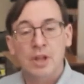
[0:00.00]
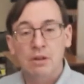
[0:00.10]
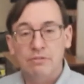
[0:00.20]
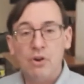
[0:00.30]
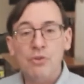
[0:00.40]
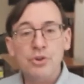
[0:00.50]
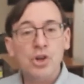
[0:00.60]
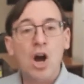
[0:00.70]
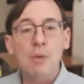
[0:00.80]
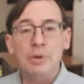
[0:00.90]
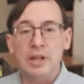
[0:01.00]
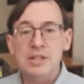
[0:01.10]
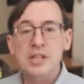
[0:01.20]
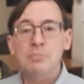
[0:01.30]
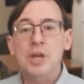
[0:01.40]
Falls are common,
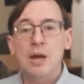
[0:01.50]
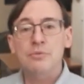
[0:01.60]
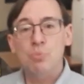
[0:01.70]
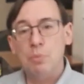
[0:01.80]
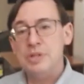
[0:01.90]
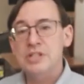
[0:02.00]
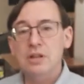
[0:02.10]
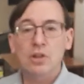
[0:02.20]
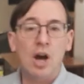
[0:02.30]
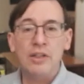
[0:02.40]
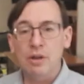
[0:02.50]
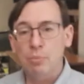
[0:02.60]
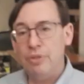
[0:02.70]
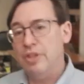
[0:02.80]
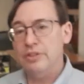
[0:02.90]
and sometimes when we see a lot of them,
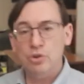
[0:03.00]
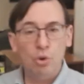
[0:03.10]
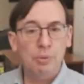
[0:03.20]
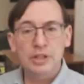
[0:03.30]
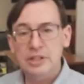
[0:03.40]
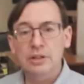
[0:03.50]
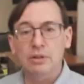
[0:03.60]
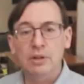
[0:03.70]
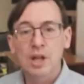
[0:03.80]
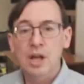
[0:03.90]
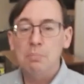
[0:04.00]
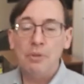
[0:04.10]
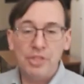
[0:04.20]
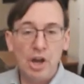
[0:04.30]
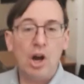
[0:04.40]
we think they're no big deal,
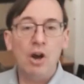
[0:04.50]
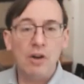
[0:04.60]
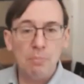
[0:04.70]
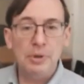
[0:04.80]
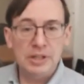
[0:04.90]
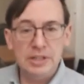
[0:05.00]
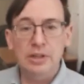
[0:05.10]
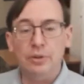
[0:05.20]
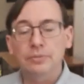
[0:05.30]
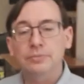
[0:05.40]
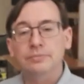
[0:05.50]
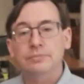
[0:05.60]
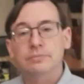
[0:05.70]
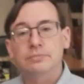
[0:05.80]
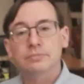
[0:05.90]
but they are a big deal.
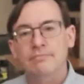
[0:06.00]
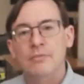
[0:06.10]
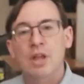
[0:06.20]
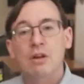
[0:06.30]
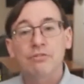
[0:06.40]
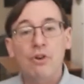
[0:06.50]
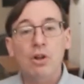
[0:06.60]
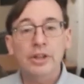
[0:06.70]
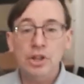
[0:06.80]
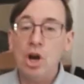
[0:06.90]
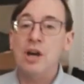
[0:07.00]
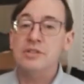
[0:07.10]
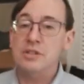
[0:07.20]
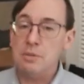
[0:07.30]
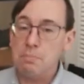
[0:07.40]
Falling
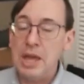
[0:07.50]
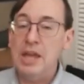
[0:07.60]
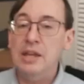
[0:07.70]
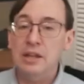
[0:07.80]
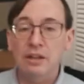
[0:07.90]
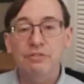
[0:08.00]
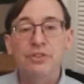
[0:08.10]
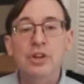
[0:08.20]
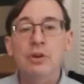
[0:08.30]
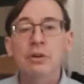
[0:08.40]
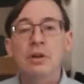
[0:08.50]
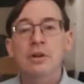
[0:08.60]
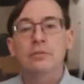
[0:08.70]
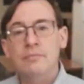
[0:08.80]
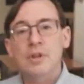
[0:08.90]
causes pain and fear.
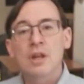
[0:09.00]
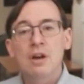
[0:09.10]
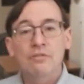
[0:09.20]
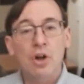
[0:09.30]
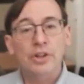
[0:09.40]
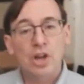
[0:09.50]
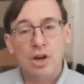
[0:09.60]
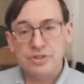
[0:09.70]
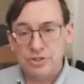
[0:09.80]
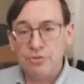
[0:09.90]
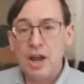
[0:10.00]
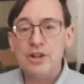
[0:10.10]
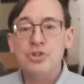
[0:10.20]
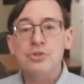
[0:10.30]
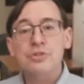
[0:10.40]
Falling causes
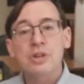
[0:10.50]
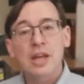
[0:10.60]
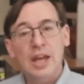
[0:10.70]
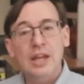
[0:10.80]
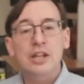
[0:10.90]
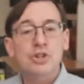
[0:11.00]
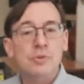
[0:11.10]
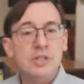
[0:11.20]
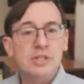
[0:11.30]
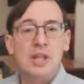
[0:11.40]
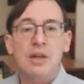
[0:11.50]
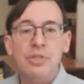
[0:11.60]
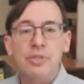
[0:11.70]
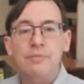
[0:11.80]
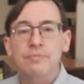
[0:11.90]
fractures, head injuries, death.